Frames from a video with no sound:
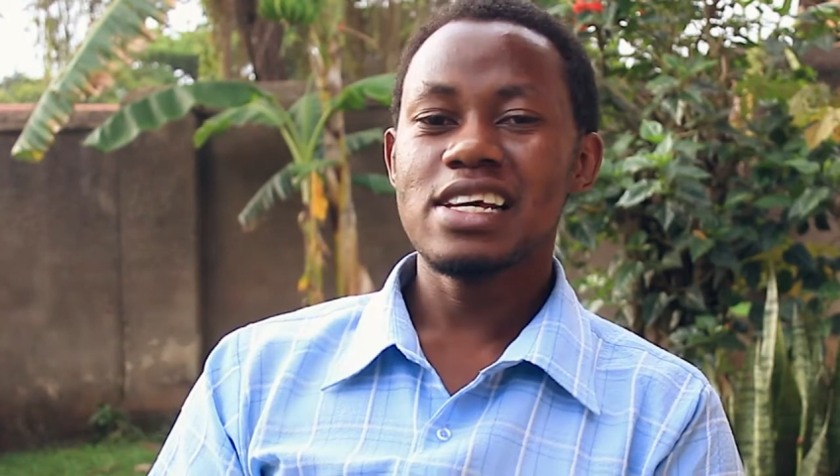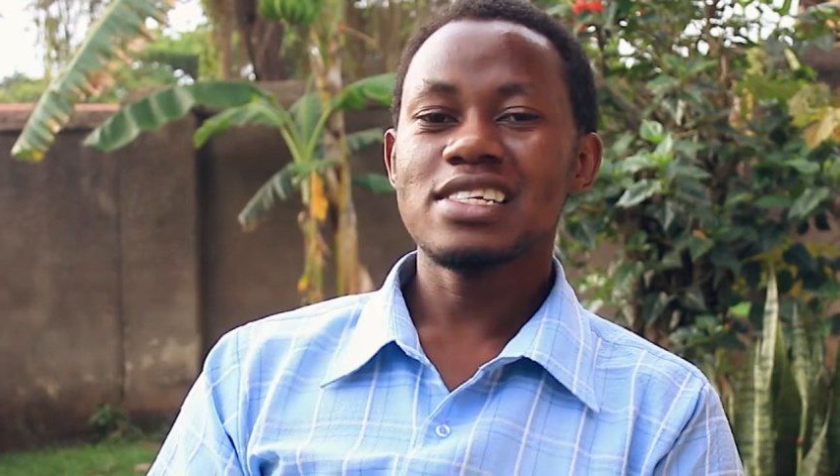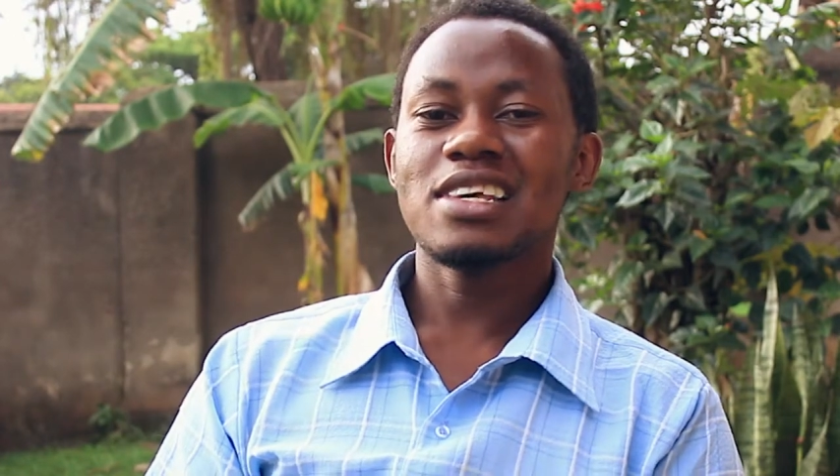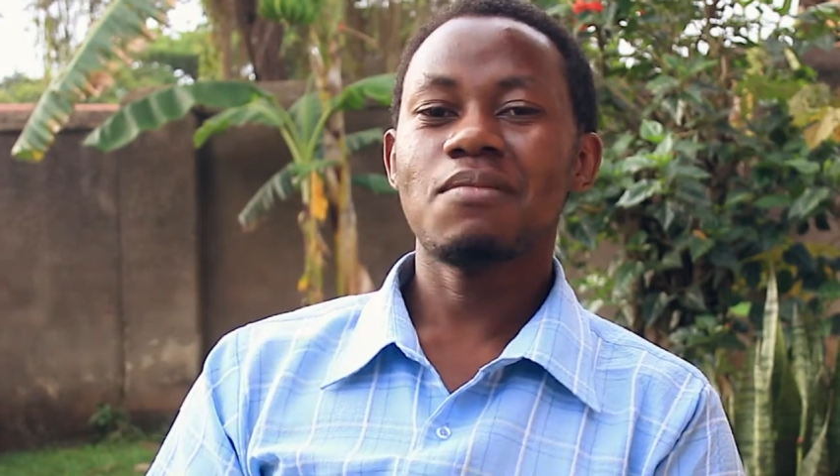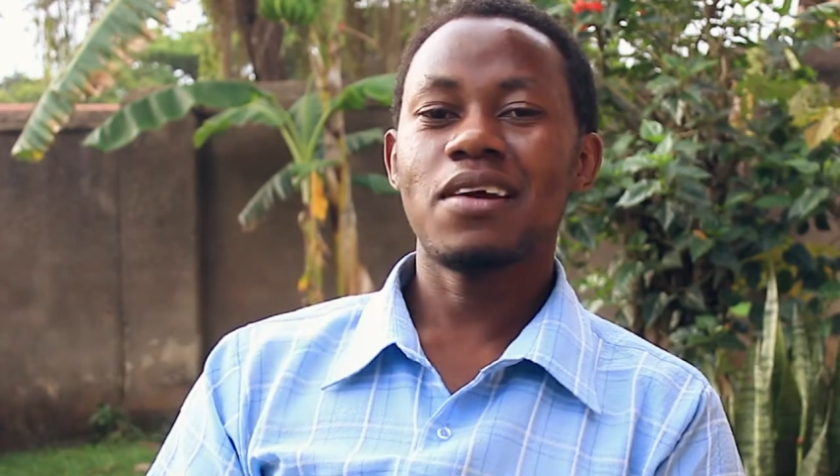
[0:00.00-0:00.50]

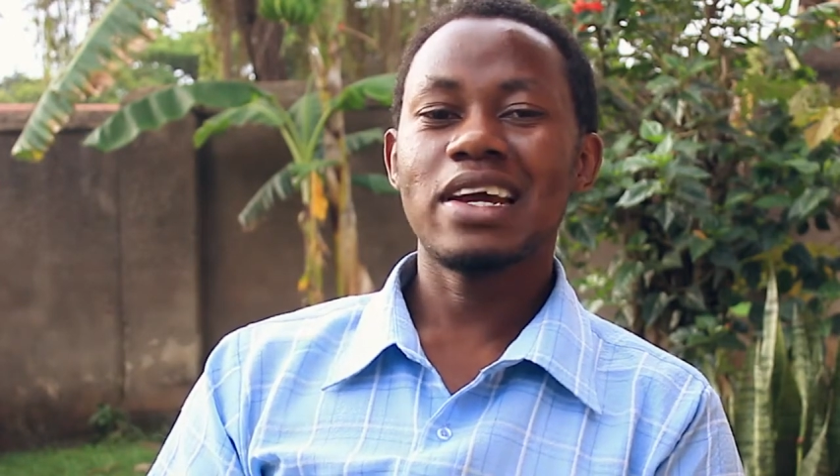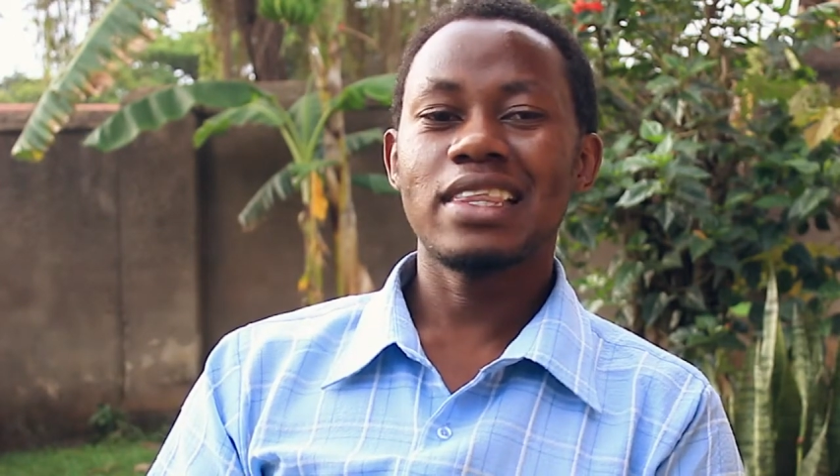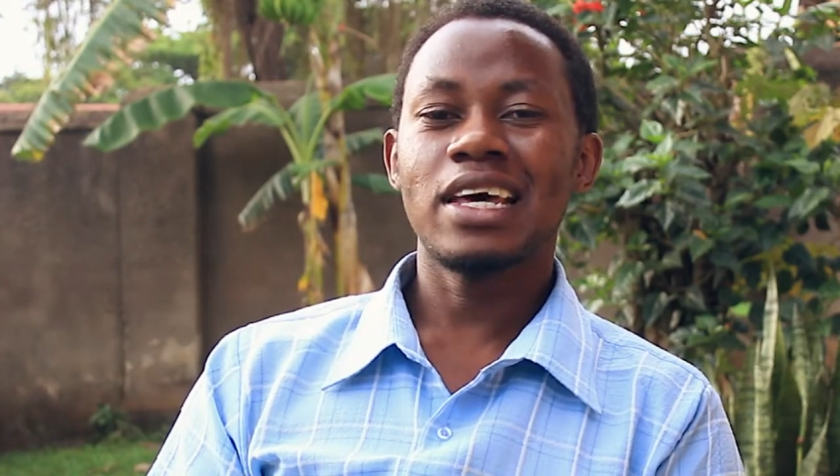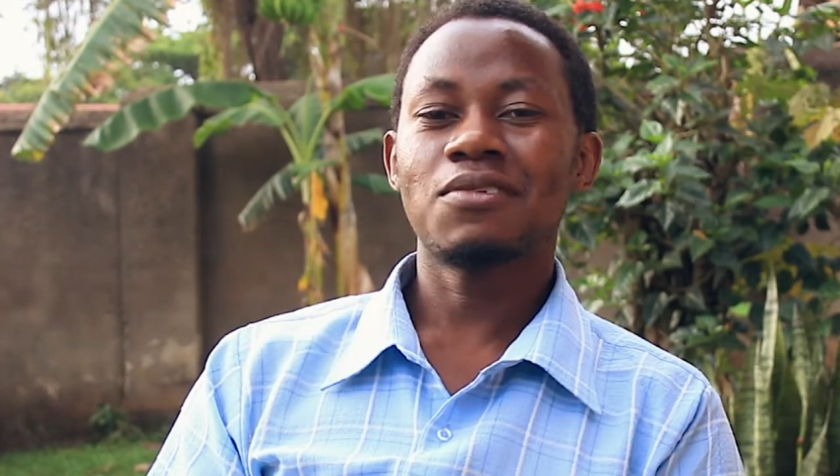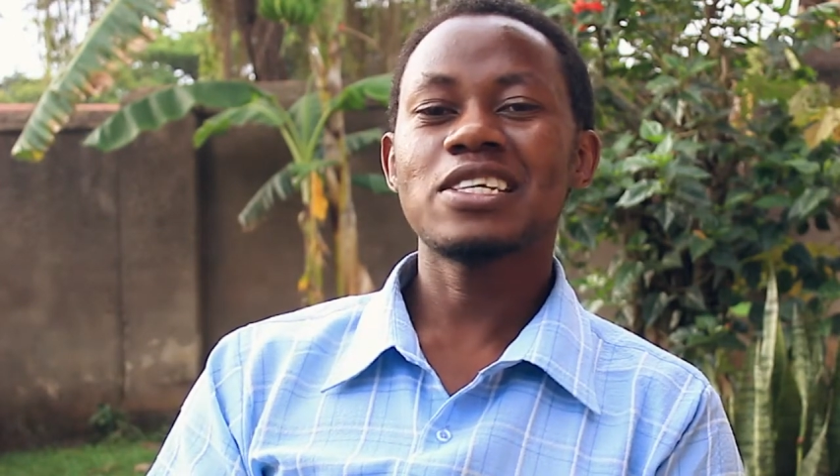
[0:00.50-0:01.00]
someone
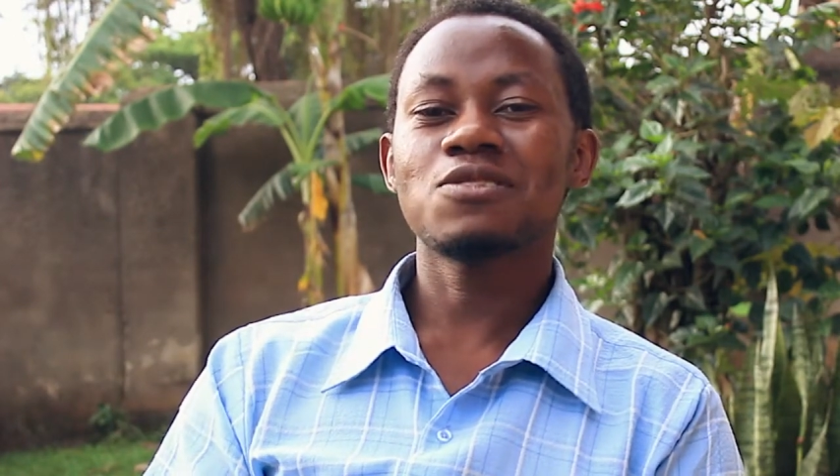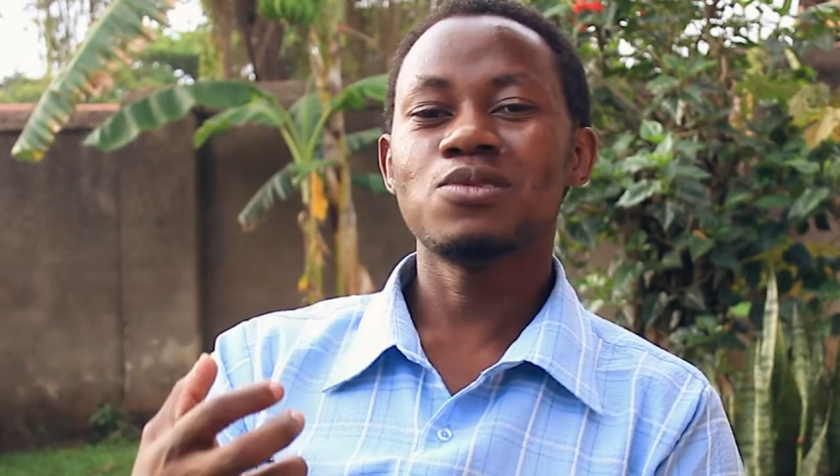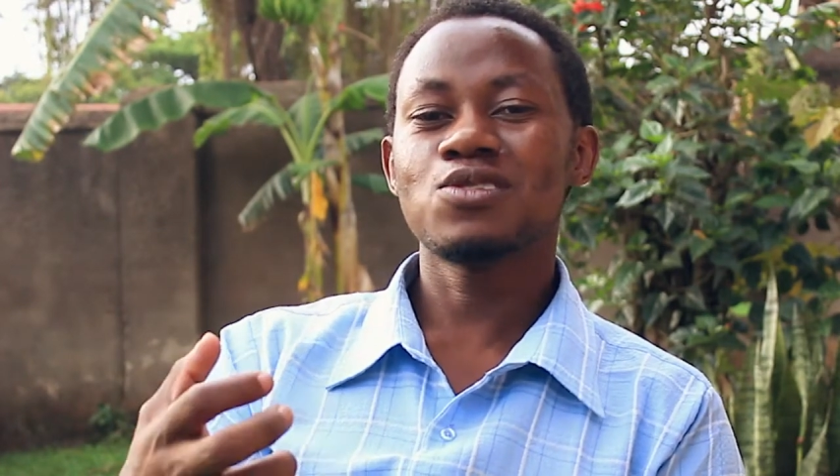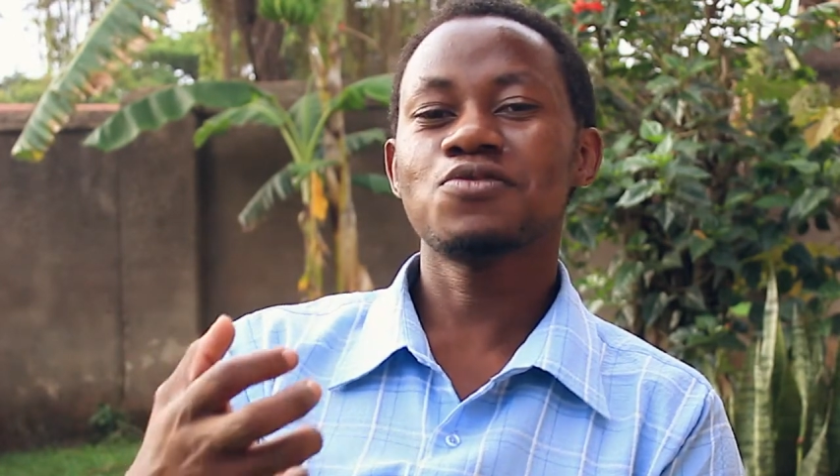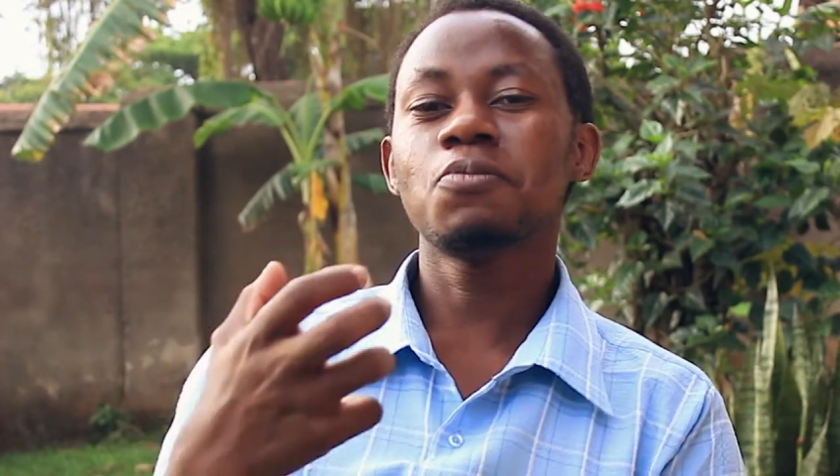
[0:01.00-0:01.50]
that writes
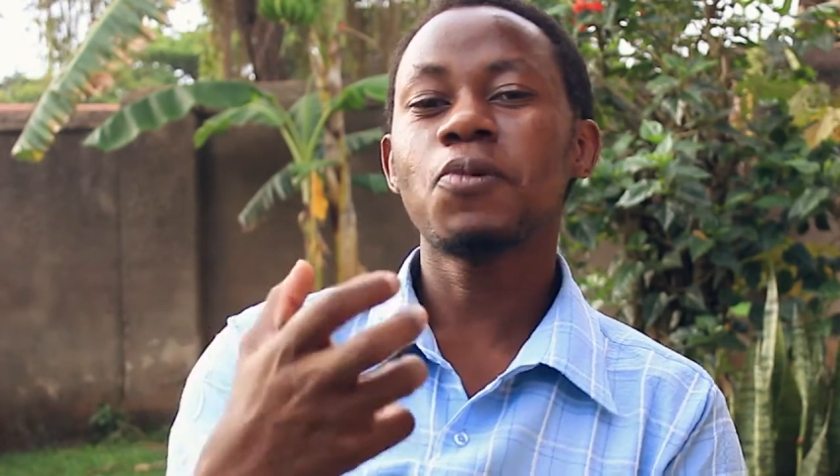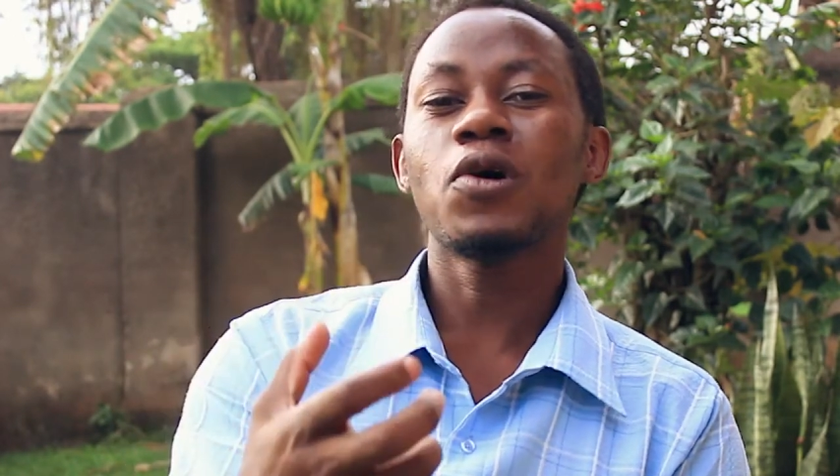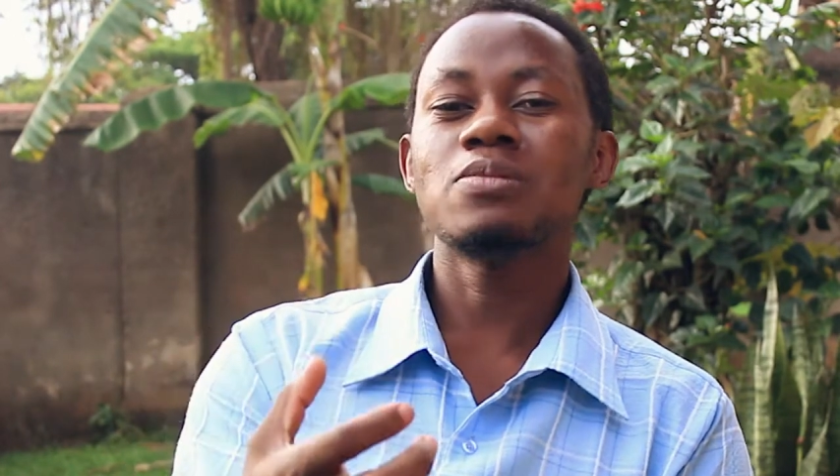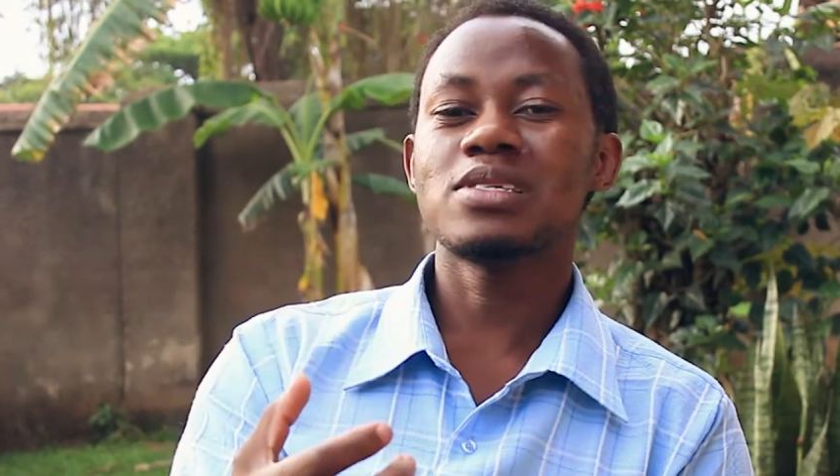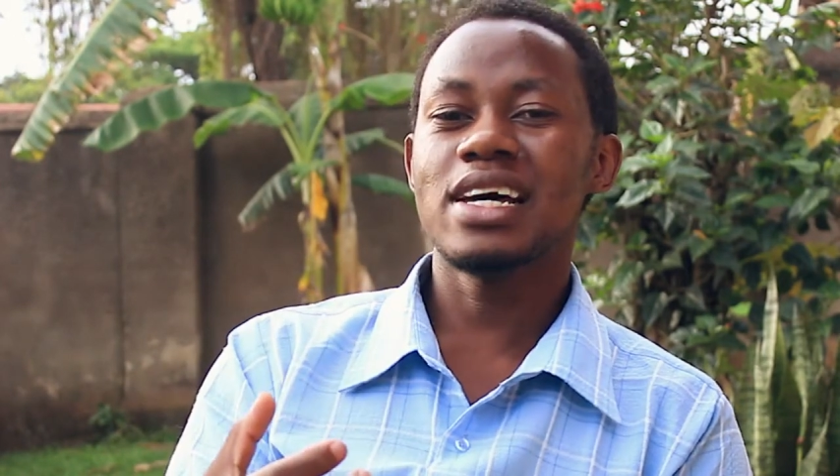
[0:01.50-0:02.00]
beautiful
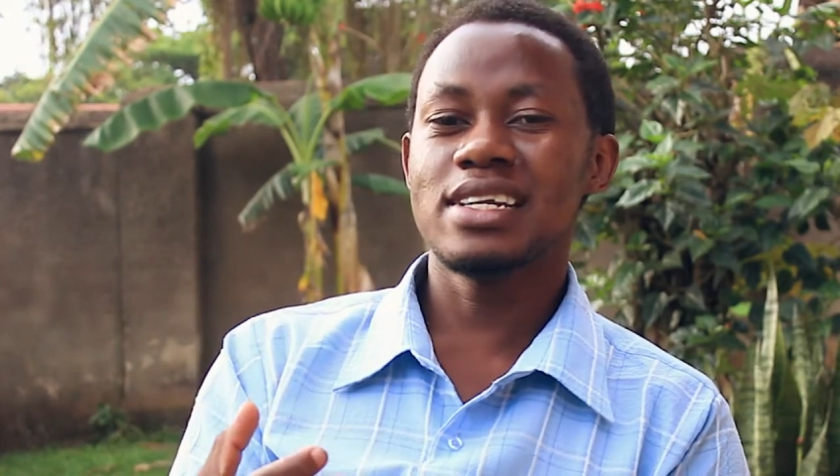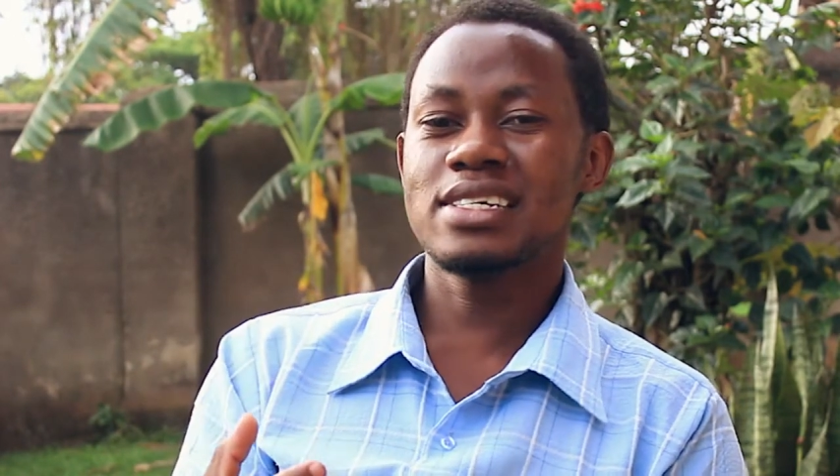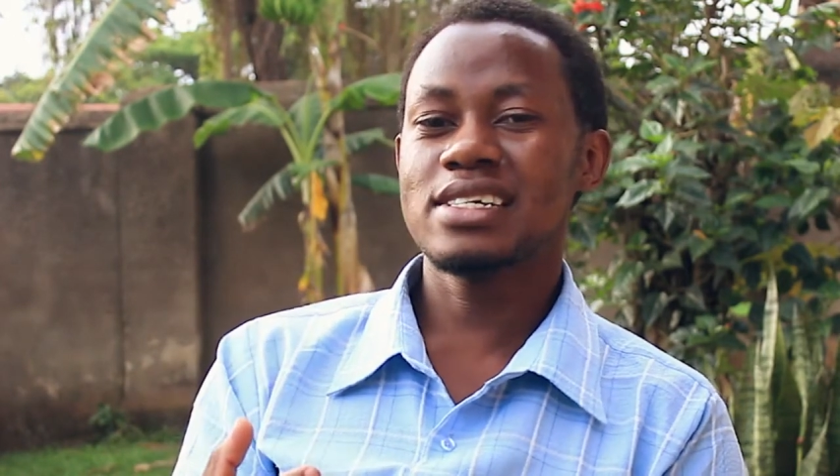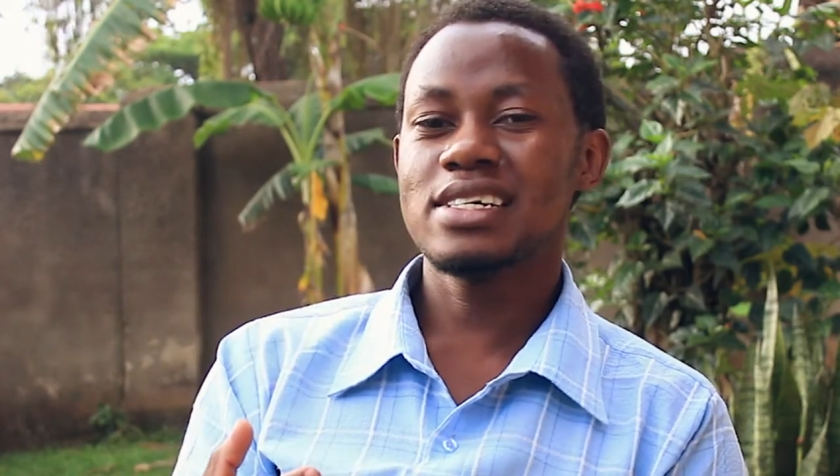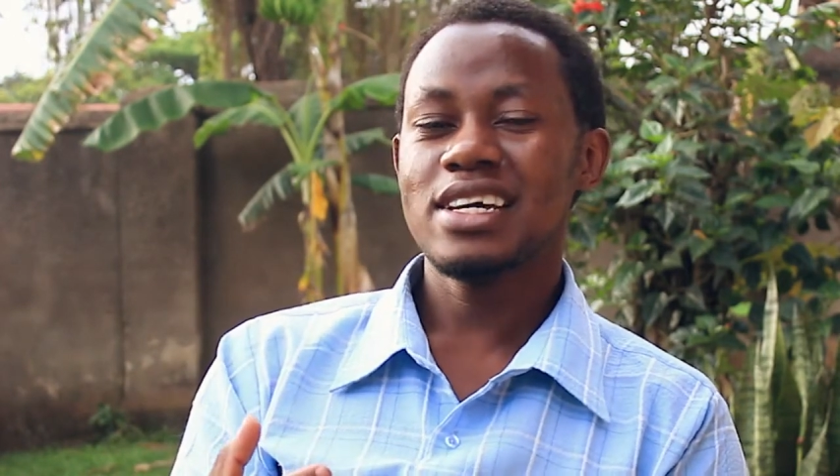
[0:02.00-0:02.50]
poems that,